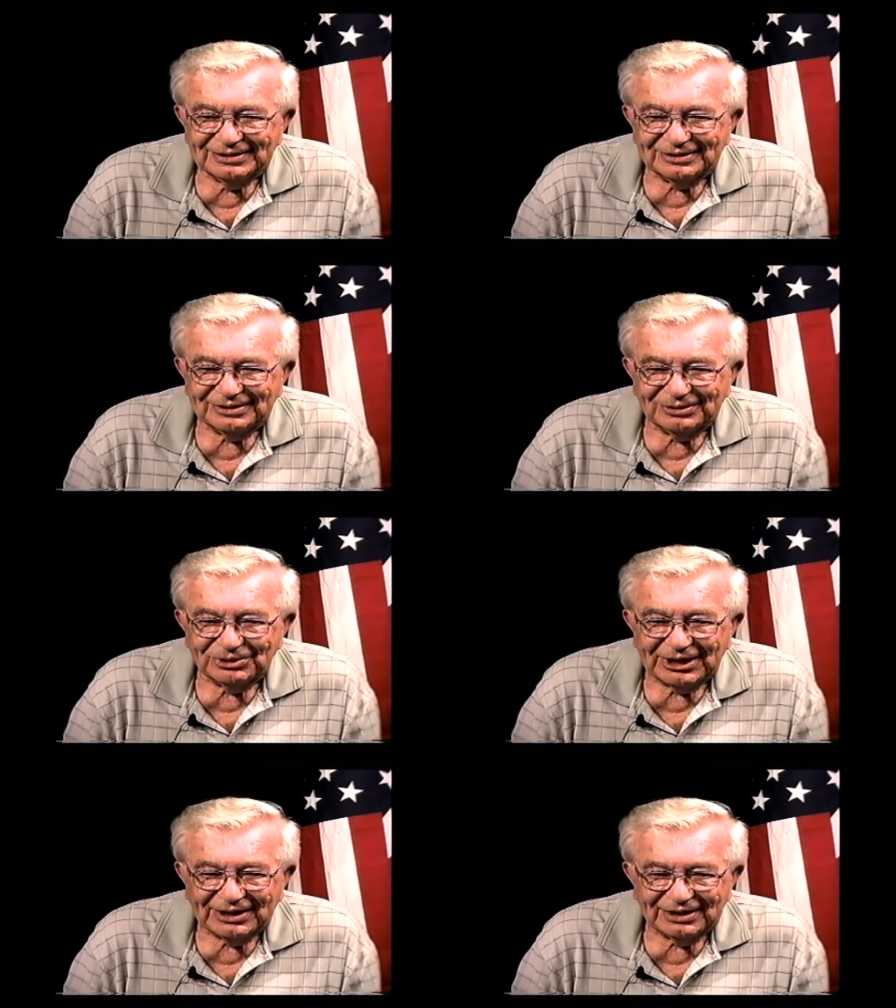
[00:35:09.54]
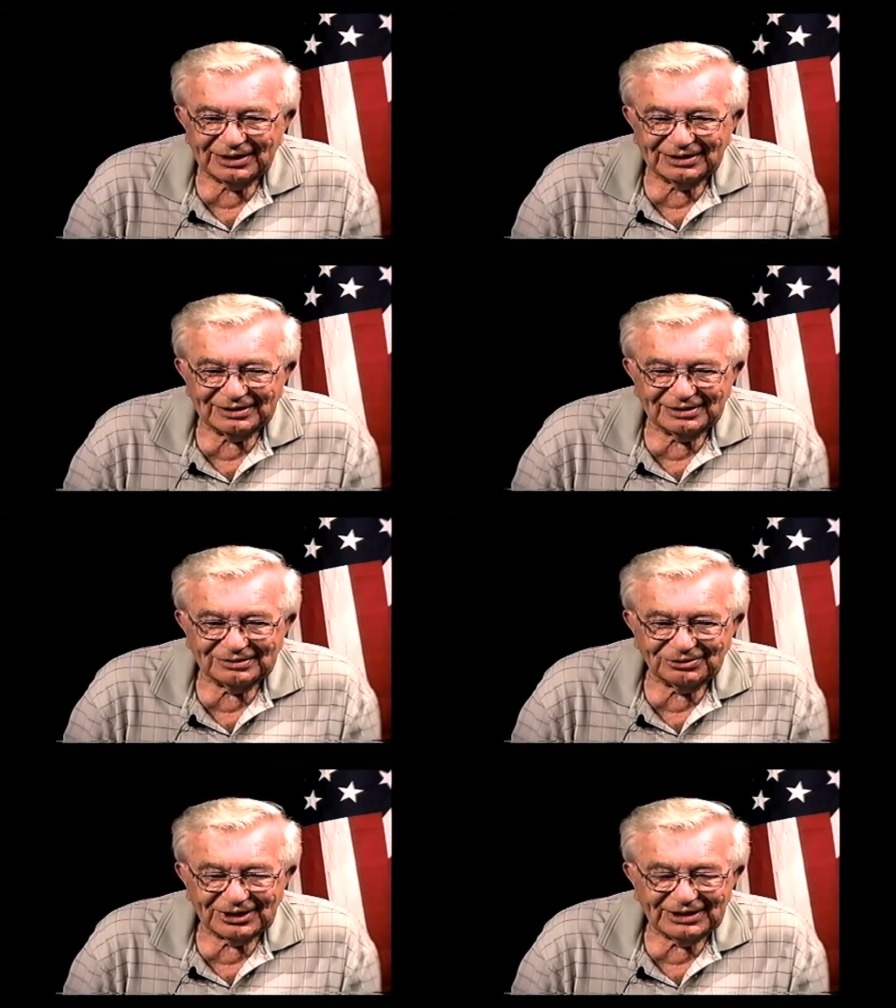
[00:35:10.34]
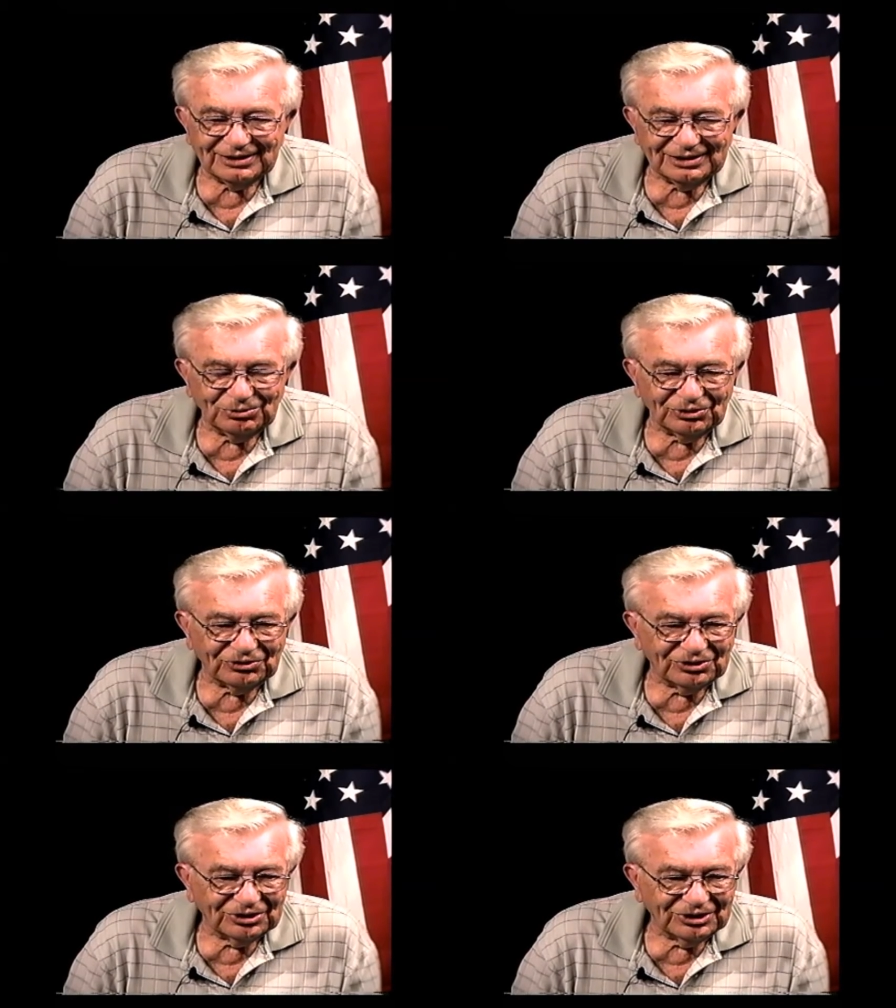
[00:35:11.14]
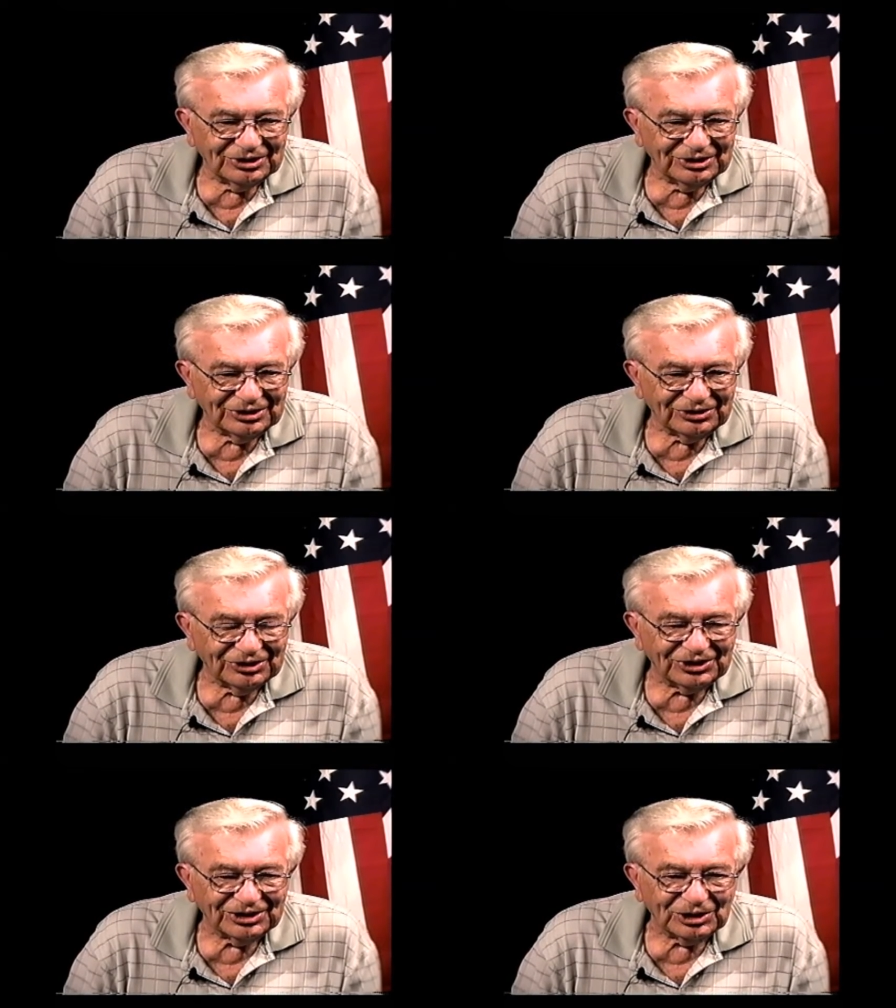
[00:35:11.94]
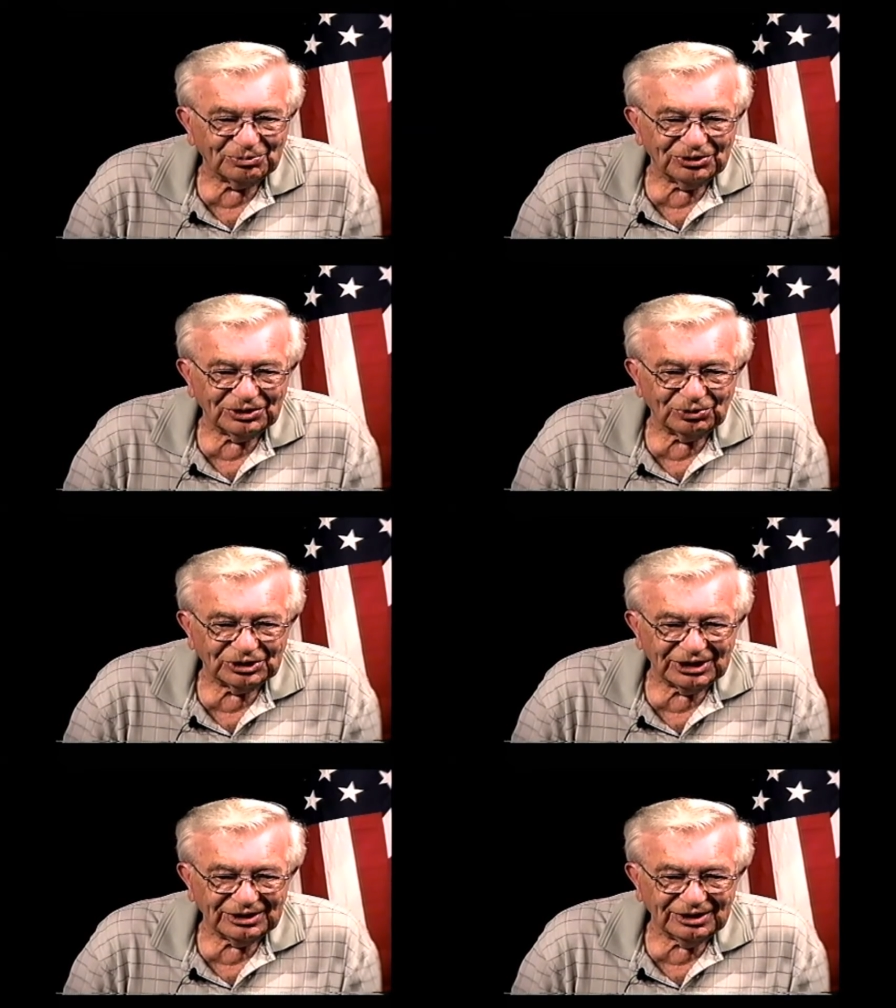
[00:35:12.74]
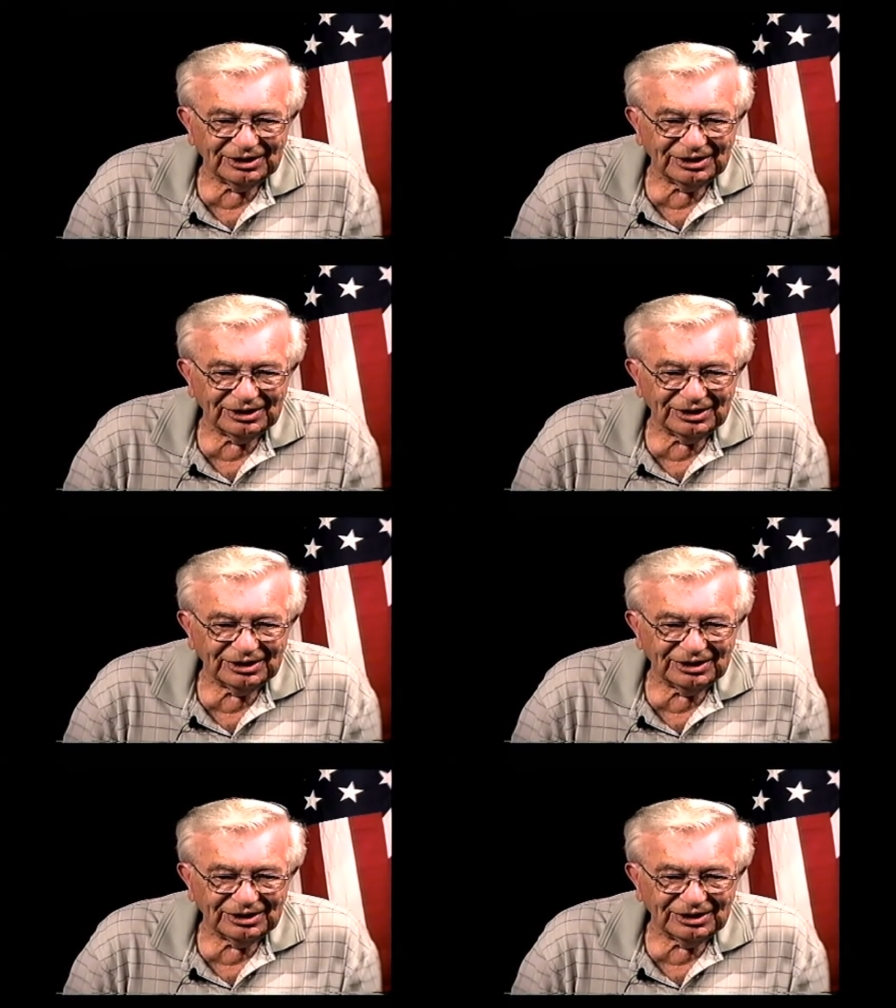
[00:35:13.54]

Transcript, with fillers: No, what I did was nothing compared to what they did.